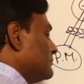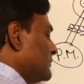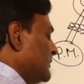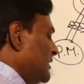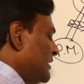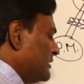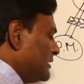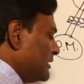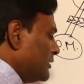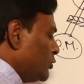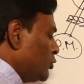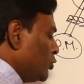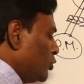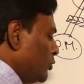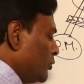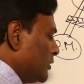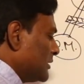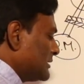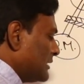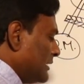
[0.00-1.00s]
This is
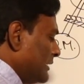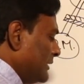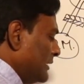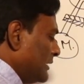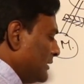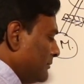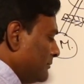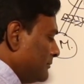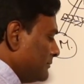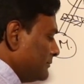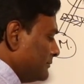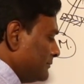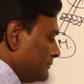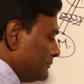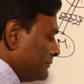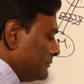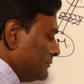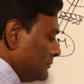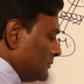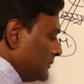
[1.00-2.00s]
universal here.
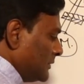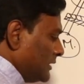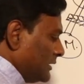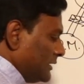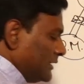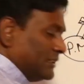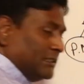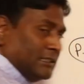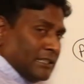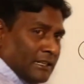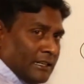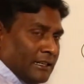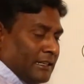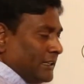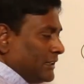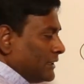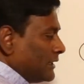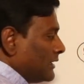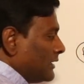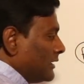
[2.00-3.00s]
In
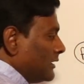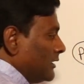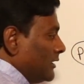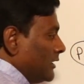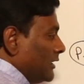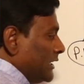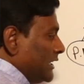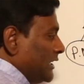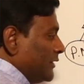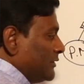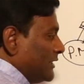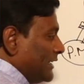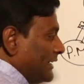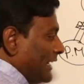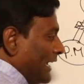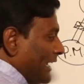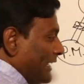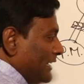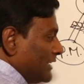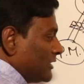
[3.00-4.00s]
generator, if the
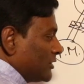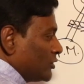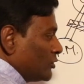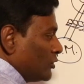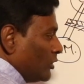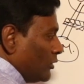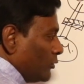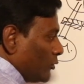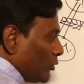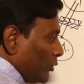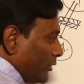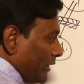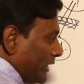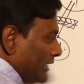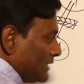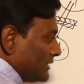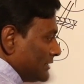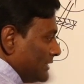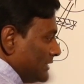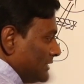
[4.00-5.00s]
direction of
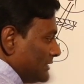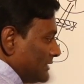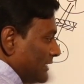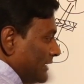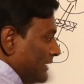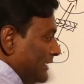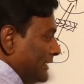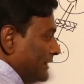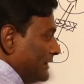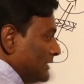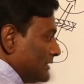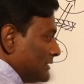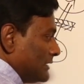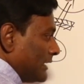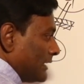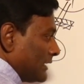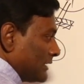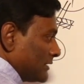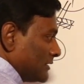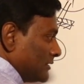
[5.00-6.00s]
rotation is in this
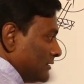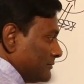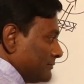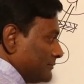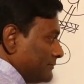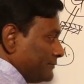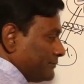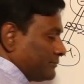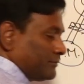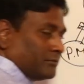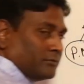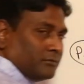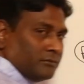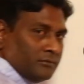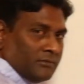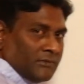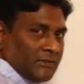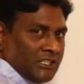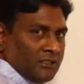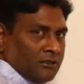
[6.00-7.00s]
direction,
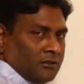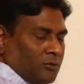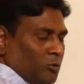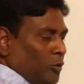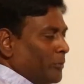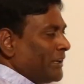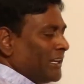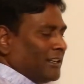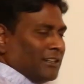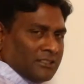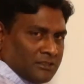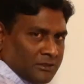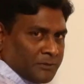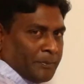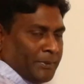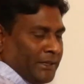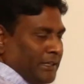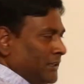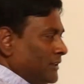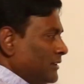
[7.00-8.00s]
omega
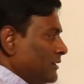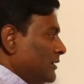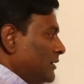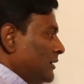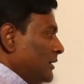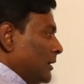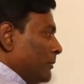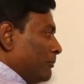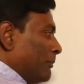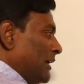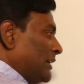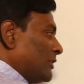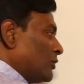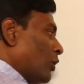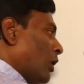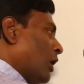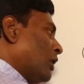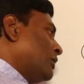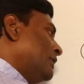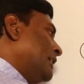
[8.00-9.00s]
speed, my
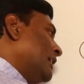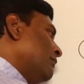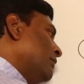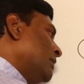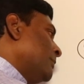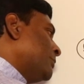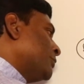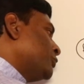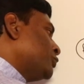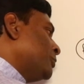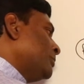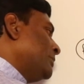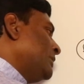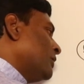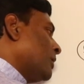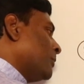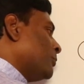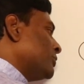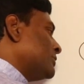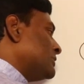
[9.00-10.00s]
torque developed should be in
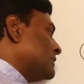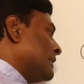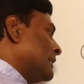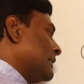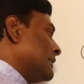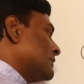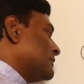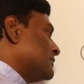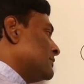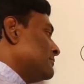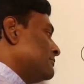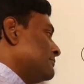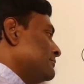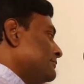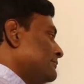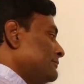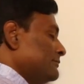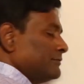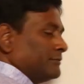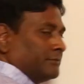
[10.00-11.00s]
opposite direction.
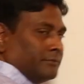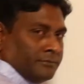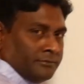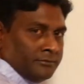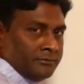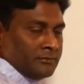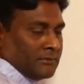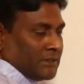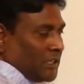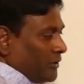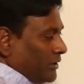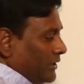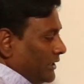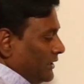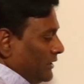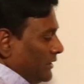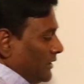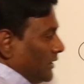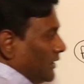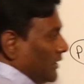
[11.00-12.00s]
Okay.